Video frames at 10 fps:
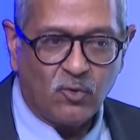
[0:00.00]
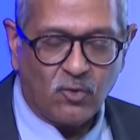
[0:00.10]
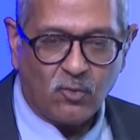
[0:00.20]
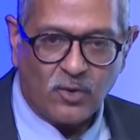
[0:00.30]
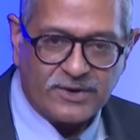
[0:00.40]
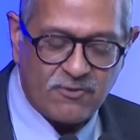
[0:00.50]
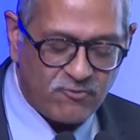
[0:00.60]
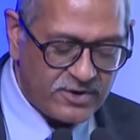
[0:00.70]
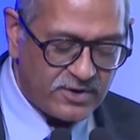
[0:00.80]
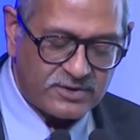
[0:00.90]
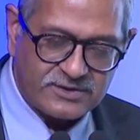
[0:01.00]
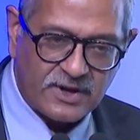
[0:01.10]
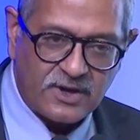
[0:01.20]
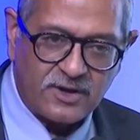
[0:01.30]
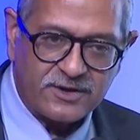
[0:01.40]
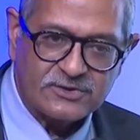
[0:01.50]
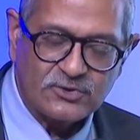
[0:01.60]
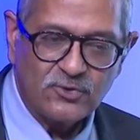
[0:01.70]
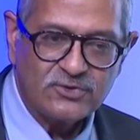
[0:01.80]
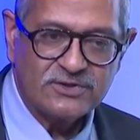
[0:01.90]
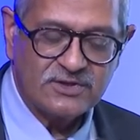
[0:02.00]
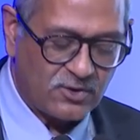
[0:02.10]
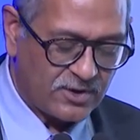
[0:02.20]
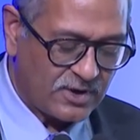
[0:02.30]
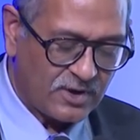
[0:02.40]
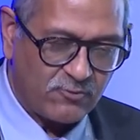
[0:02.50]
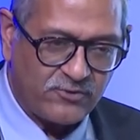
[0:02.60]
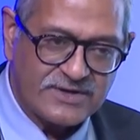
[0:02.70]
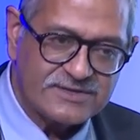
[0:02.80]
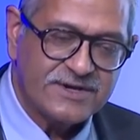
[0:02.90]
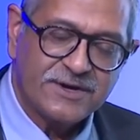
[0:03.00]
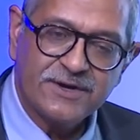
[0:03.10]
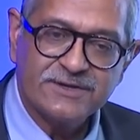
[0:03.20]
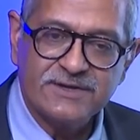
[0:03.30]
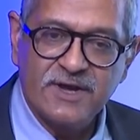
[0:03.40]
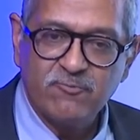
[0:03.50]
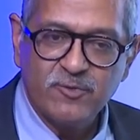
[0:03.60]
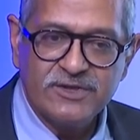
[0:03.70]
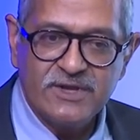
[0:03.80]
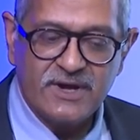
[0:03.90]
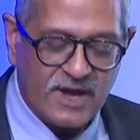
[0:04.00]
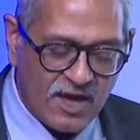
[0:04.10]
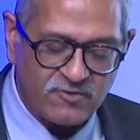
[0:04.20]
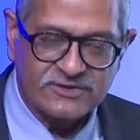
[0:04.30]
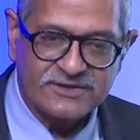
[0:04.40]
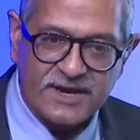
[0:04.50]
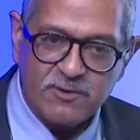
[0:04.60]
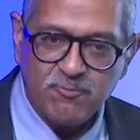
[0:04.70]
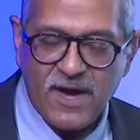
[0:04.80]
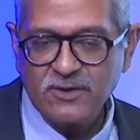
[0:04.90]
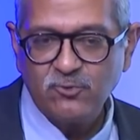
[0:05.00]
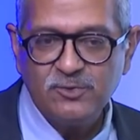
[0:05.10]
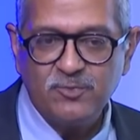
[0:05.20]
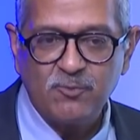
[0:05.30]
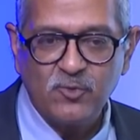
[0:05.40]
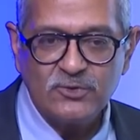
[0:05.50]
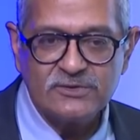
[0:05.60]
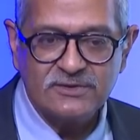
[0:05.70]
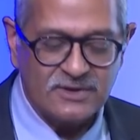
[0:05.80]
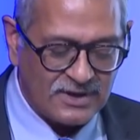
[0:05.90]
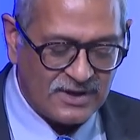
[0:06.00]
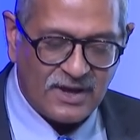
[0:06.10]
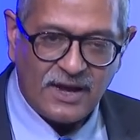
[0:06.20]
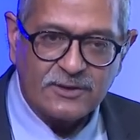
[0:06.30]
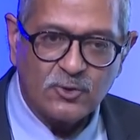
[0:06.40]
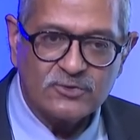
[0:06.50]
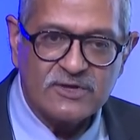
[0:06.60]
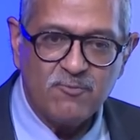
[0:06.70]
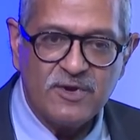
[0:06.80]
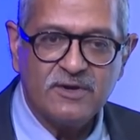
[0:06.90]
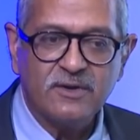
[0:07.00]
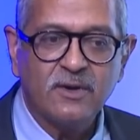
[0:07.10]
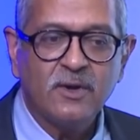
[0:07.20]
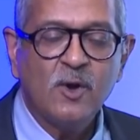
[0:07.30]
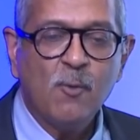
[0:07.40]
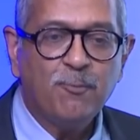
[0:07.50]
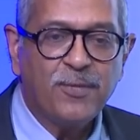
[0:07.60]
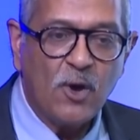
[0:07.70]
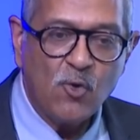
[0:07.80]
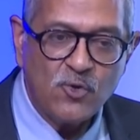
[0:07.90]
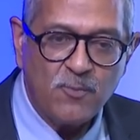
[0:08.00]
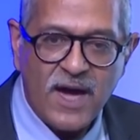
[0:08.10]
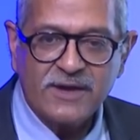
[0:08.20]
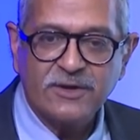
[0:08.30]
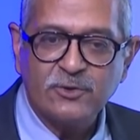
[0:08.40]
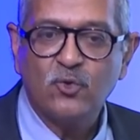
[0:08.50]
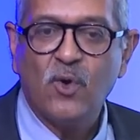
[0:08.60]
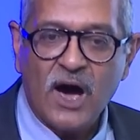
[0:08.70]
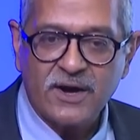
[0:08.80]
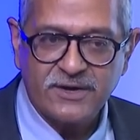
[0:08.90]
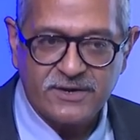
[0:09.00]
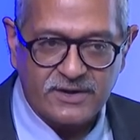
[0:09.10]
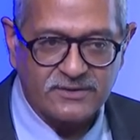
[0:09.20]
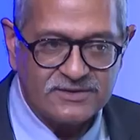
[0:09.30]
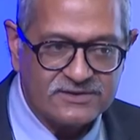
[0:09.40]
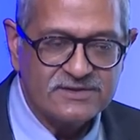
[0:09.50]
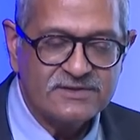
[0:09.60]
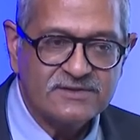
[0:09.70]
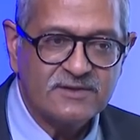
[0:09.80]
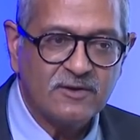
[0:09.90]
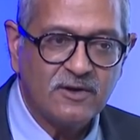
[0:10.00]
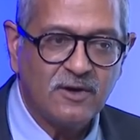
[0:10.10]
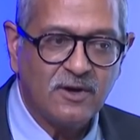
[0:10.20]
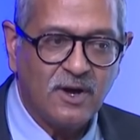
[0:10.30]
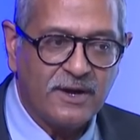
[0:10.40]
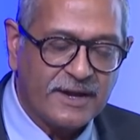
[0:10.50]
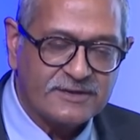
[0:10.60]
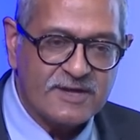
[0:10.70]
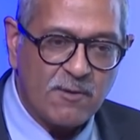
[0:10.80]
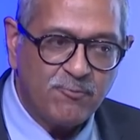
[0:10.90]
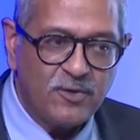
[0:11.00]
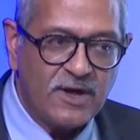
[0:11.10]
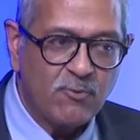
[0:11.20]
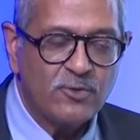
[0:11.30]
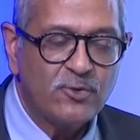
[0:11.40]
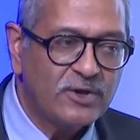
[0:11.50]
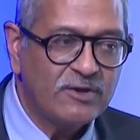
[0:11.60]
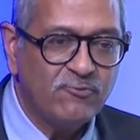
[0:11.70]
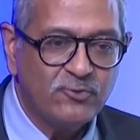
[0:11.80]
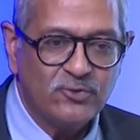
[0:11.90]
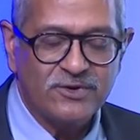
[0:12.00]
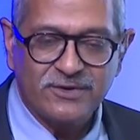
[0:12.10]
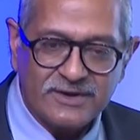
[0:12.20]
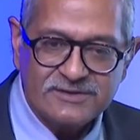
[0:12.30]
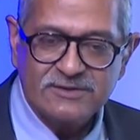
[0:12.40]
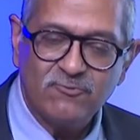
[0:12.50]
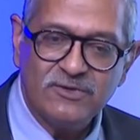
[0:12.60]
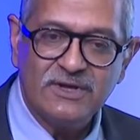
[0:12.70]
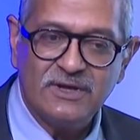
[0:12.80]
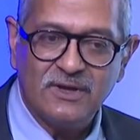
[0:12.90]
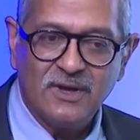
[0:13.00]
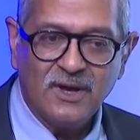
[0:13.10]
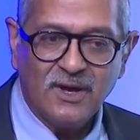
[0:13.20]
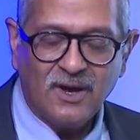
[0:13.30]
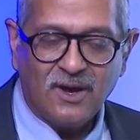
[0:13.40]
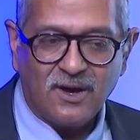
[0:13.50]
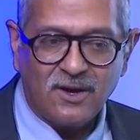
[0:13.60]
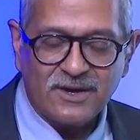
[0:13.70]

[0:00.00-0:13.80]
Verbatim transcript: whatever uh, resource or uh, funds generation have been there have stayed back with BrahMos and those have been plowed back into R&D. This is uh, an example I want to give to the rest of the uh,